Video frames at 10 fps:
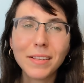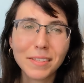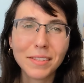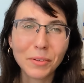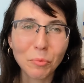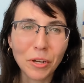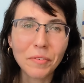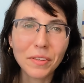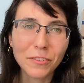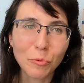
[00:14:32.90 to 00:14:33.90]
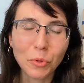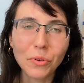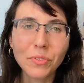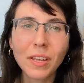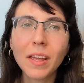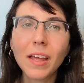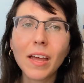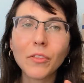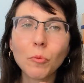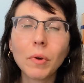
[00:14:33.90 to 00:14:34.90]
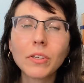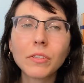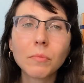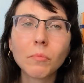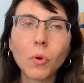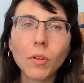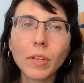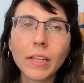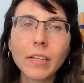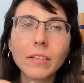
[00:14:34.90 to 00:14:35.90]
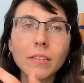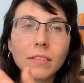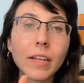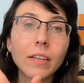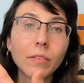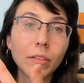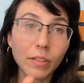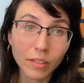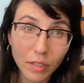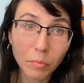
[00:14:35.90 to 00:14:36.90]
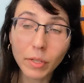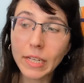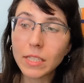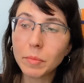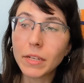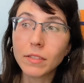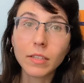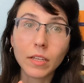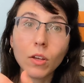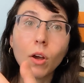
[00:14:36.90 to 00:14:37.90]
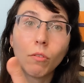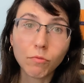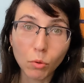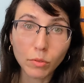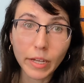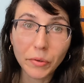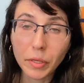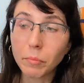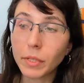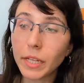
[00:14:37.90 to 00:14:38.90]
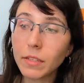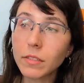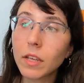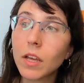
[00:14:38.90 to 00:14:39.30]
as the previous zippers, and they're much more likely to stay in place because they fold down in place.